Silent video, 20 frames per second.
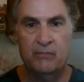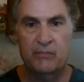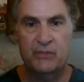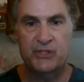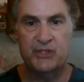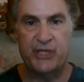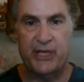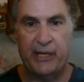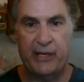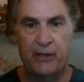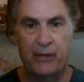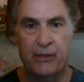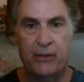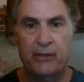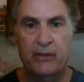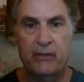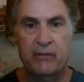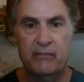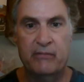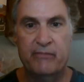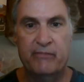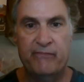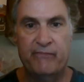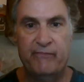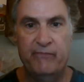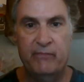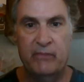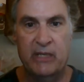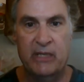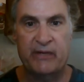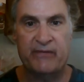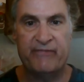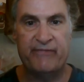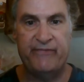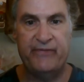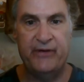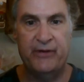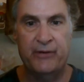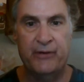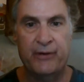scared, a lot of
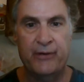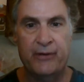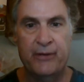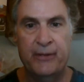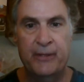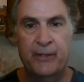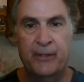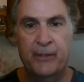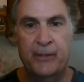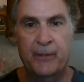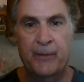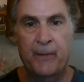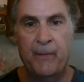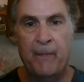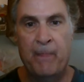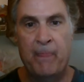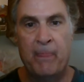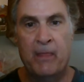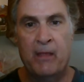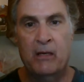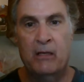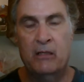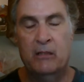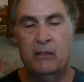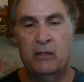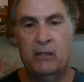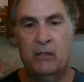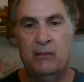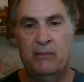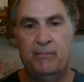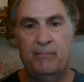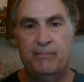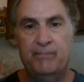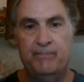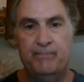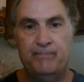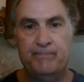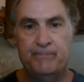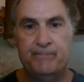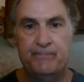fear.
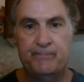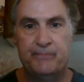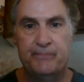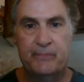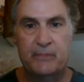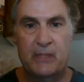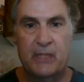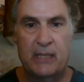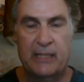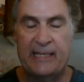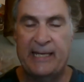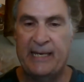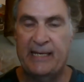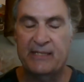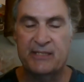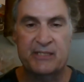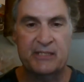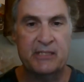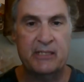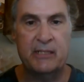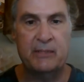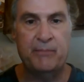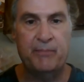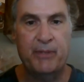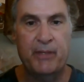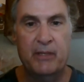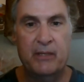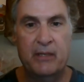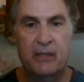I can't sleep.